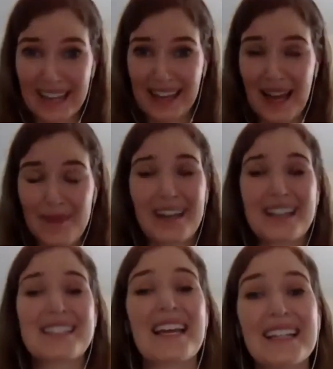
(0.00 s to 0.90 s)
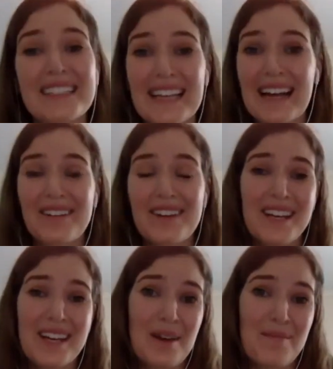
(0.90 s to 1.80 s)
up, exhale down,
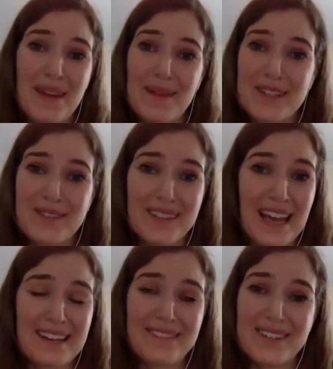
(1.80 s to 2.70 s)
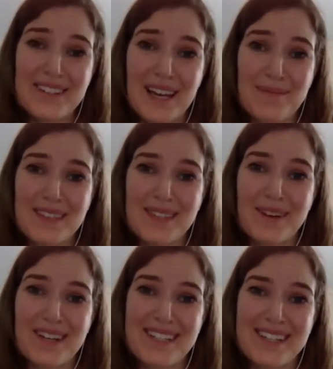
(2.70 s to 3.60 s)
maybe doing that a few times is where
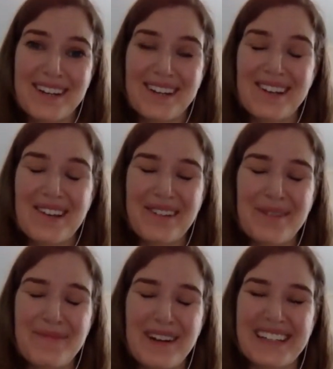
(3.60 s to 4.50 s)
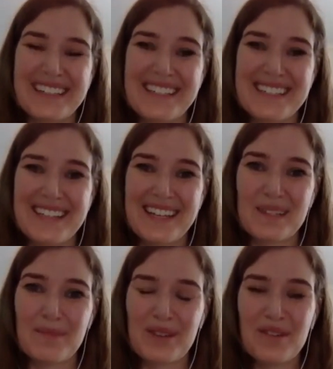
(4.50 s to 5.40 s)
you start your yoga practice, and that's
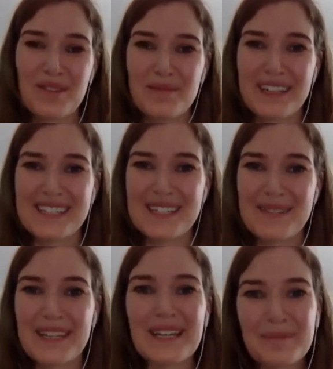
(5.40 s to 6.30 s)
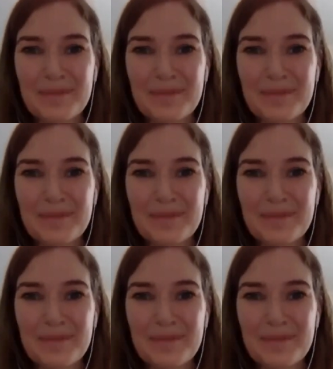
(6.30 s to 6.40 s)
a beautiful place to be.